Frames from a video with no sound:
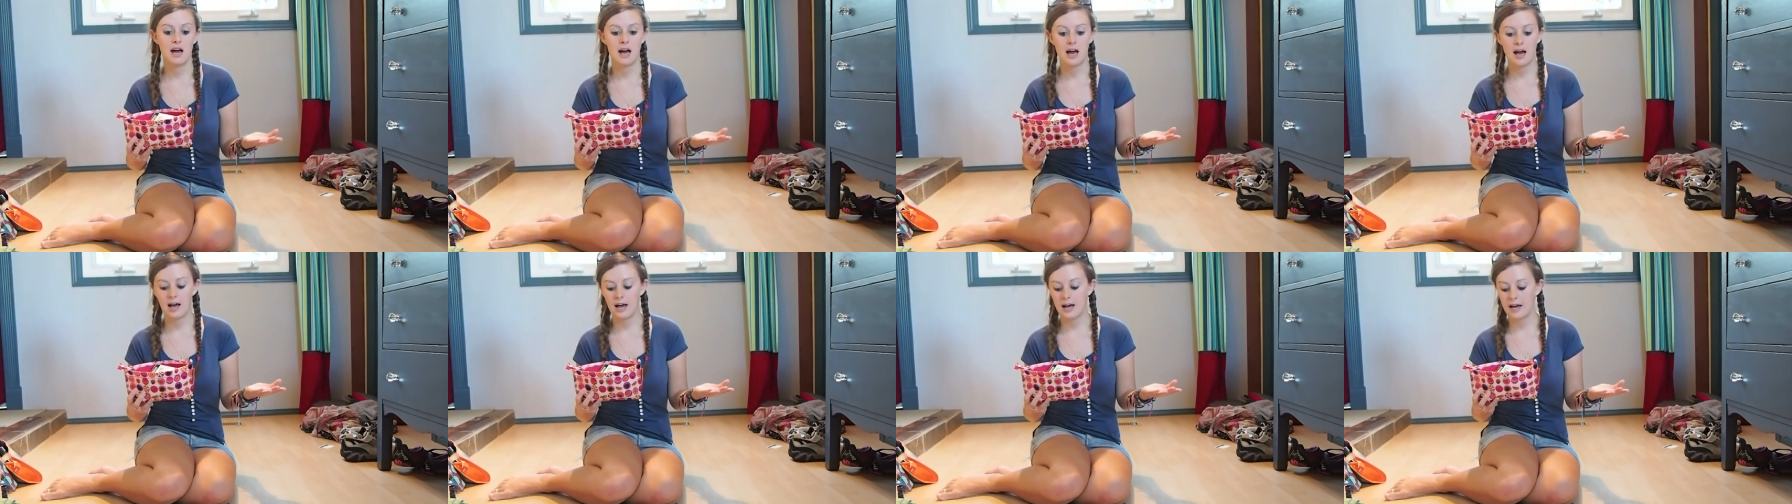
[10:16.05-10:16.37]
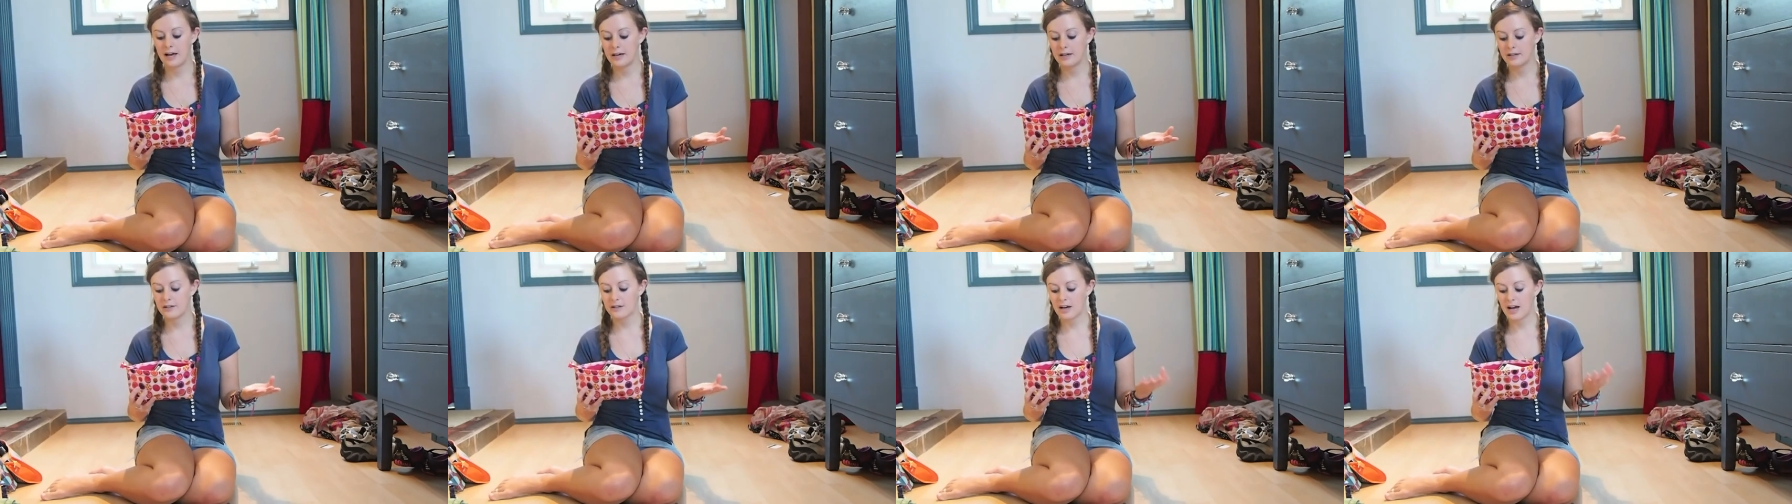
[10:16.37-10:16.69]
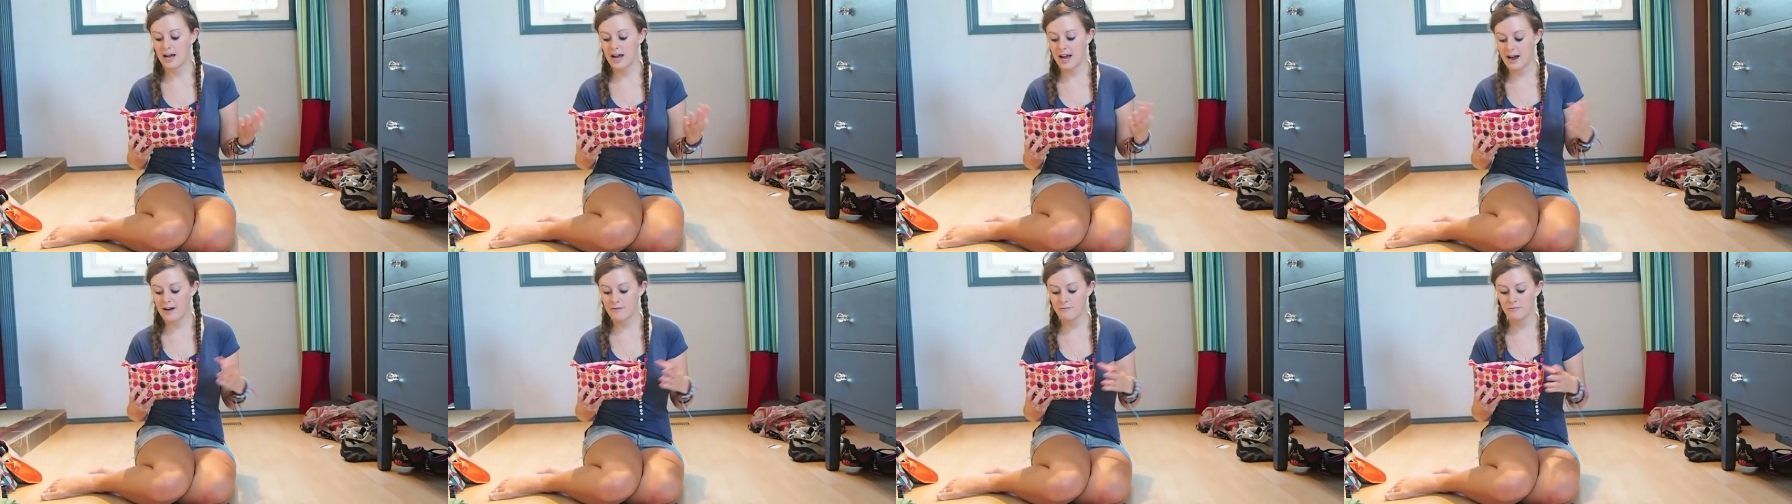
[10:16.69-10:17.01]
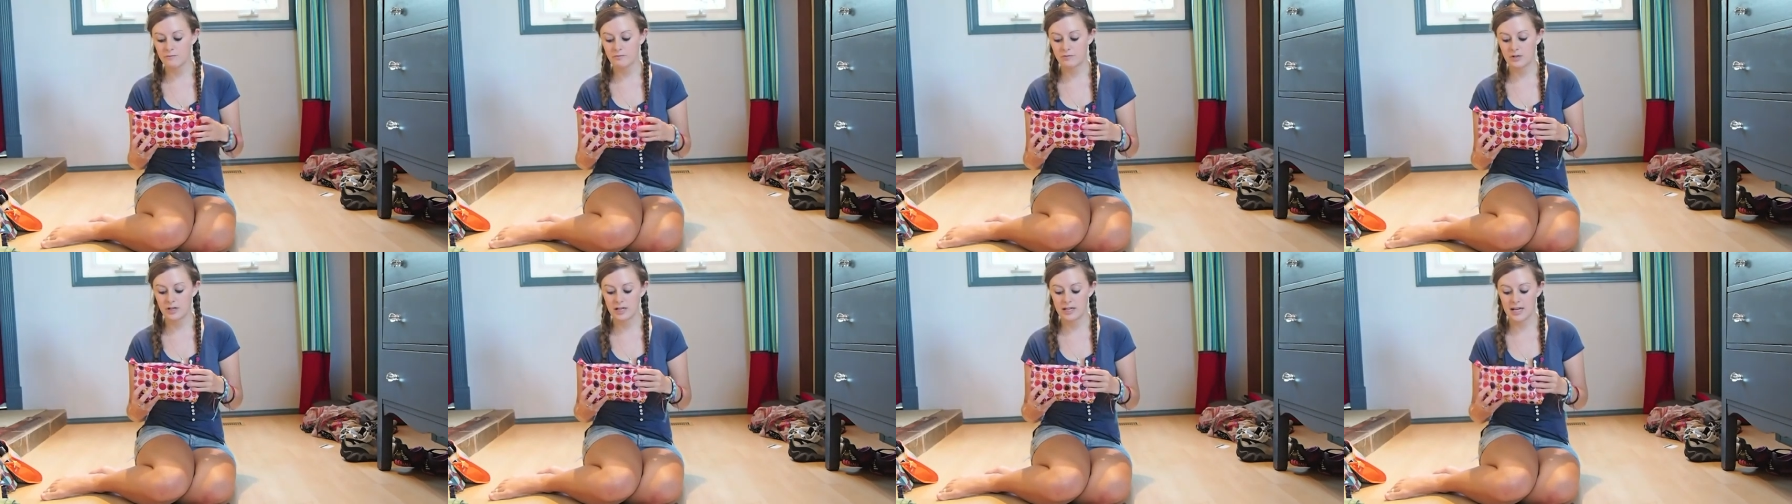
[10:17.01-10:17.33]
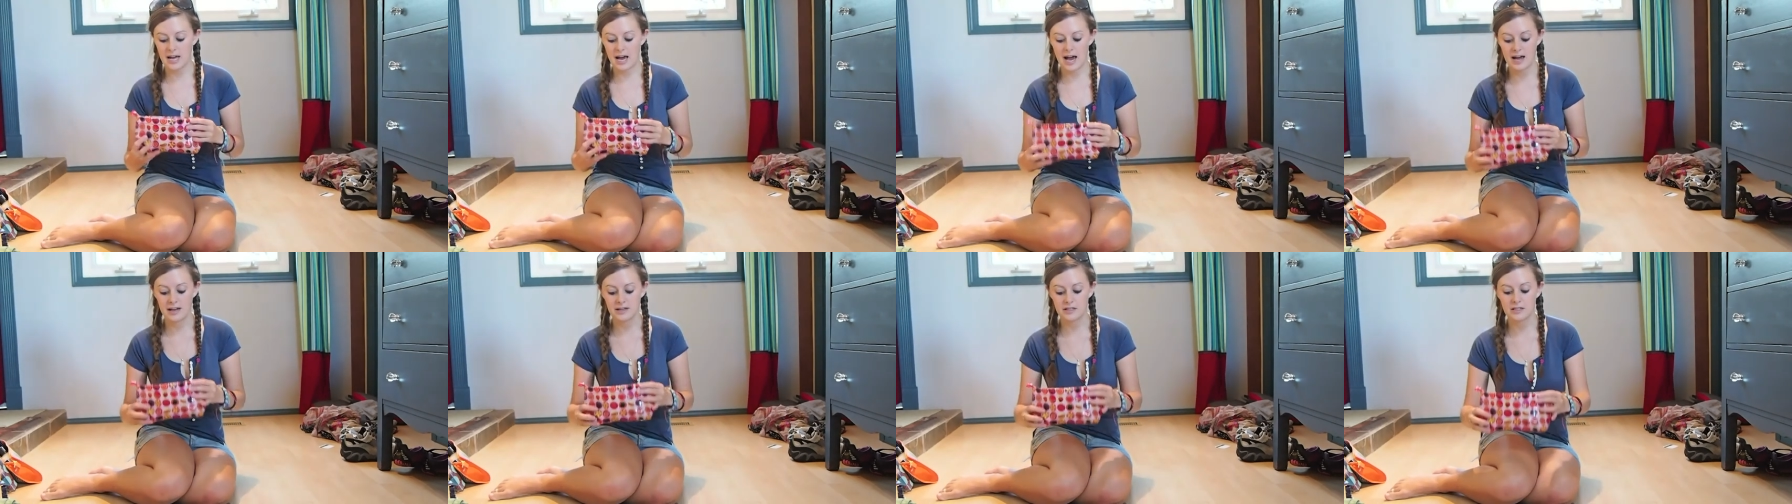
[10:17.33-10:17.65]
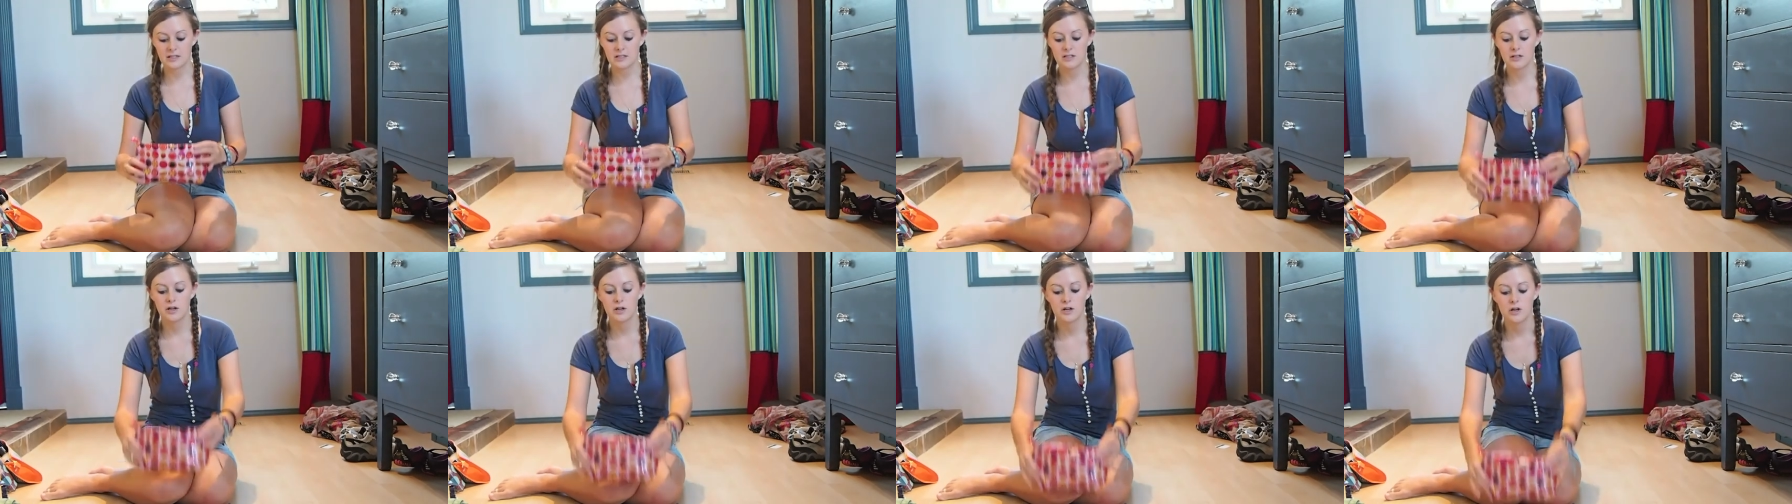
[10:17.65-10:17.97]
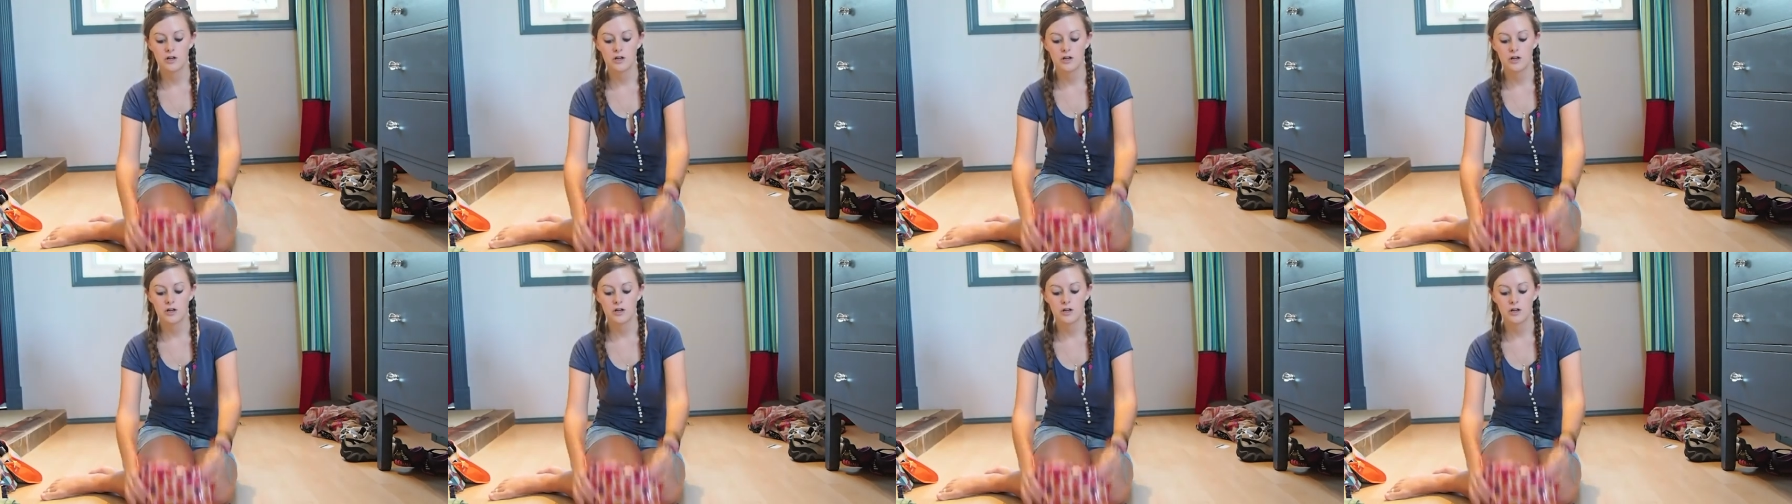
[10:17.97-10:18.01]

And I haven't really added